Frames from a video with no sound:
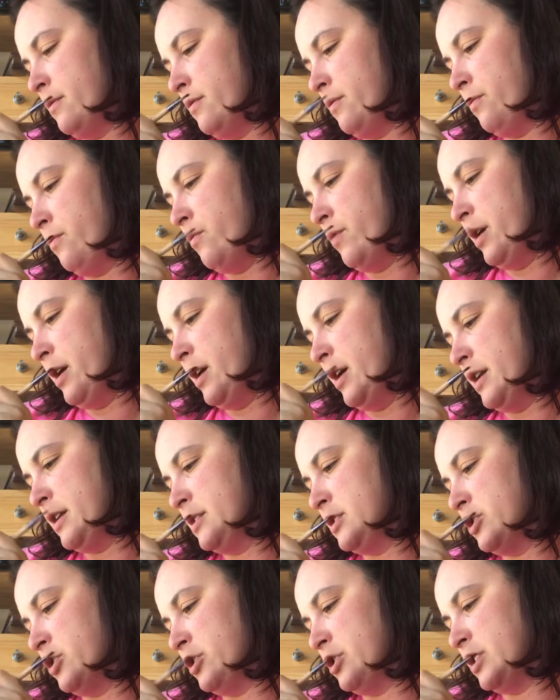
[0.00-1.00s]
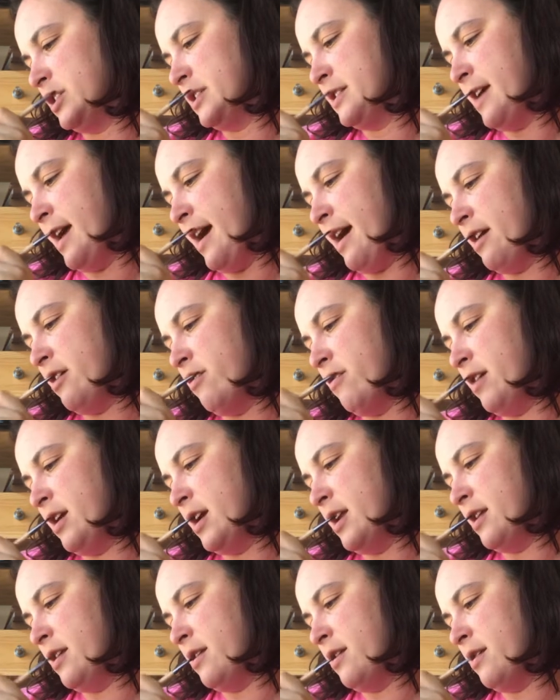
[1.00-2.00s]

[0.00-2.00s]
where you're gonna start staggering.